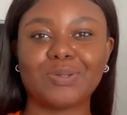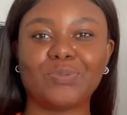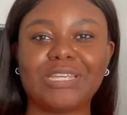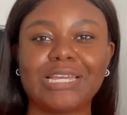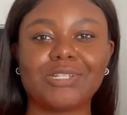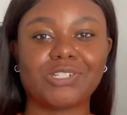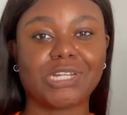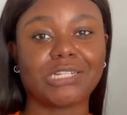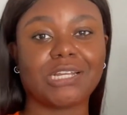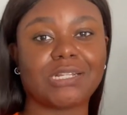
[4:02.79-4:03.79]
weekend
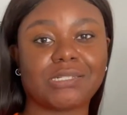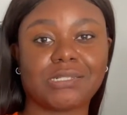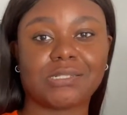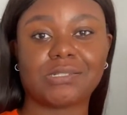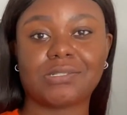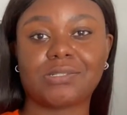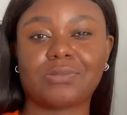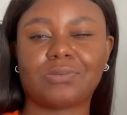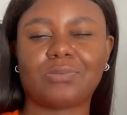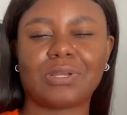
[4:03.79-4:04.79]
shenanigans
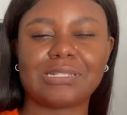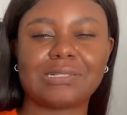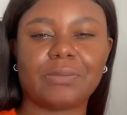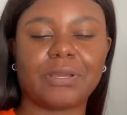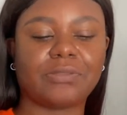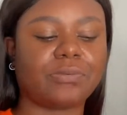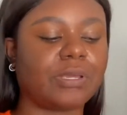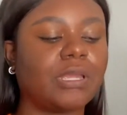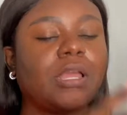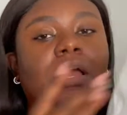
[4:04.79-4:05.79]
it's wednesday by the way